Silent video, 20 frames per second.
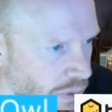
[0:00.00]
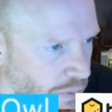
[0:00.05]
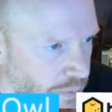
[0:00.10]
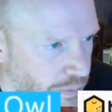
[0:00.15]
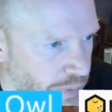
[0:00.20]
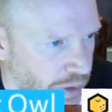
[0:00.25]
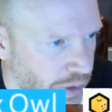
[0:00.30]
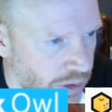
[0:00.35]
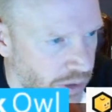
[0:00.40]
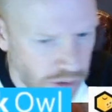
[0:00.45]

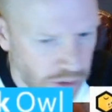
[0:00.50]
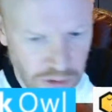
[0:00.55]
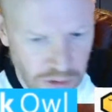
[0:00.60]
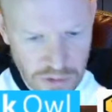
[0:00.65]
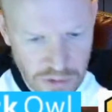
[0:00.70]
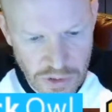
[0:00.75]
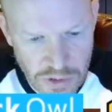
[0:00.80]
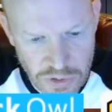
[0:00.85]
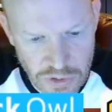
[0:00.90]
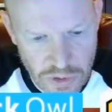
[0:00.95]
beard.
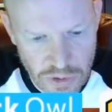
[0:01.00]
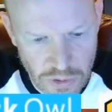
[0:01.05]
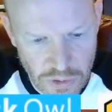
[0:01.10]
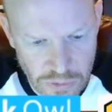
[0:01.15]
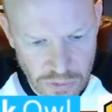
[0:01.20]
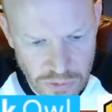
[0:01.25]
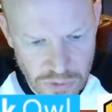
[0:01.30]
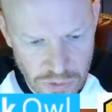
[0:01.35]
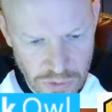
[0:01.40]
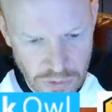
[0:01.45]
Let's go
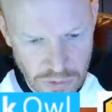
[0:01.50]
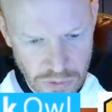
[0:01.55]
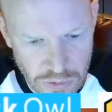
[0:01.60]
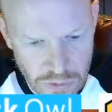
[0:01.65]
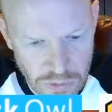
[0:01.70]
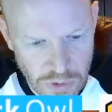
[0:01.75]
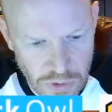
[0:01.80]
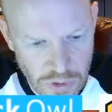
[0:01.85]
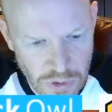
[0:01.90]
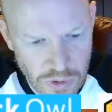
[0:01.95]
to
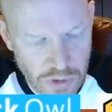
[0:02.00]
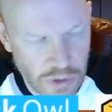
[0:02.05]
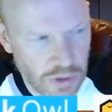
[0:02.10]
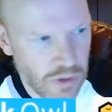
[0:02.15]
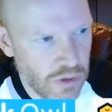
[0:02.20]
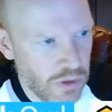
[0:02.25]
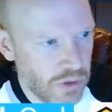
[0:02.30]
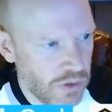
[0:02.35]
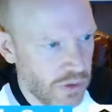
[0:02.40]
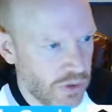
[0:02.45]

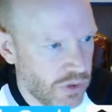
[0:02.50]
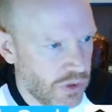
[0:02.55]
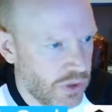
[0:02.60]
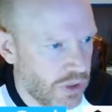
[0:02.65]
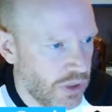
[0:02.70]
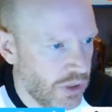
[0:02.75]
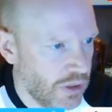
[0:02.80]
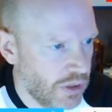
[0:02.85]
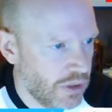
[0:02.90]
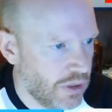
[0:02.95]
cheek.